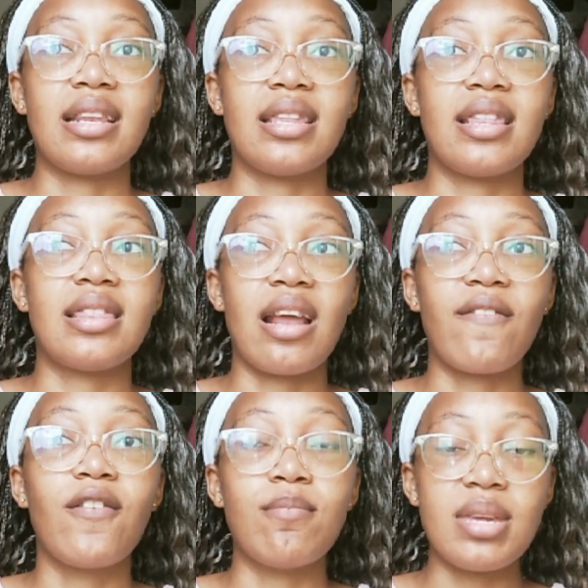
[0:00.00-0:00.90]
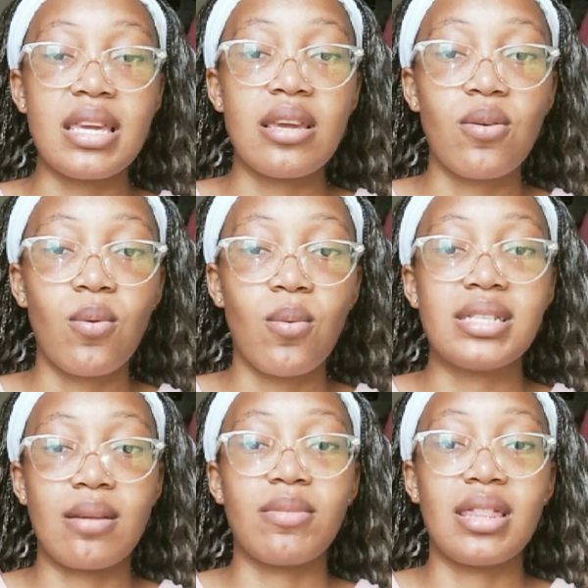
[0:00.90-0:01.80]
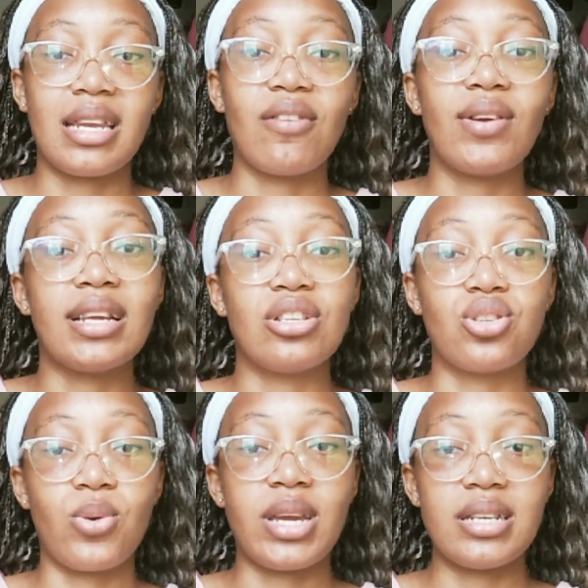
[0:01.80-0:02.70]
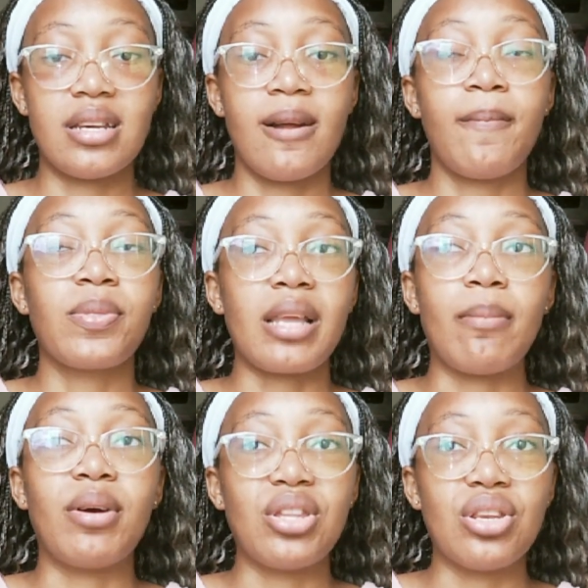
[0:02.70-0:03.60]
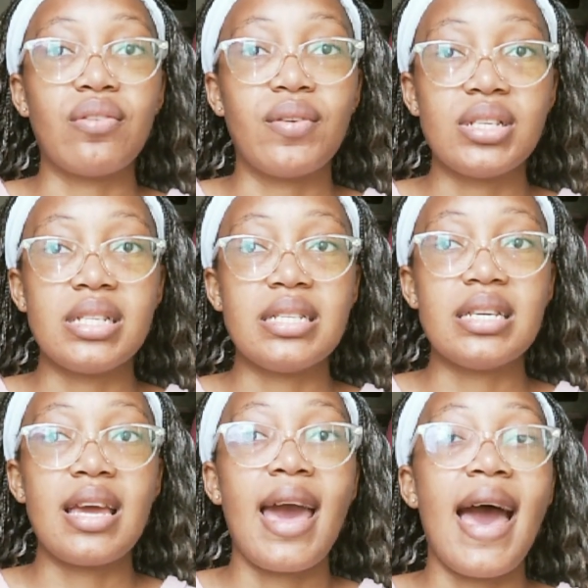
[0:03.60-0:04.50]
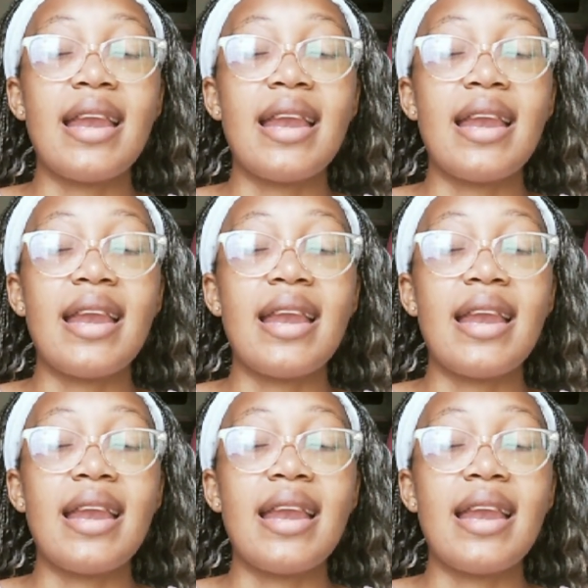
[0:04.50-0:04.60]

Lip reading: And that for me was something that I really enjoyed about the university.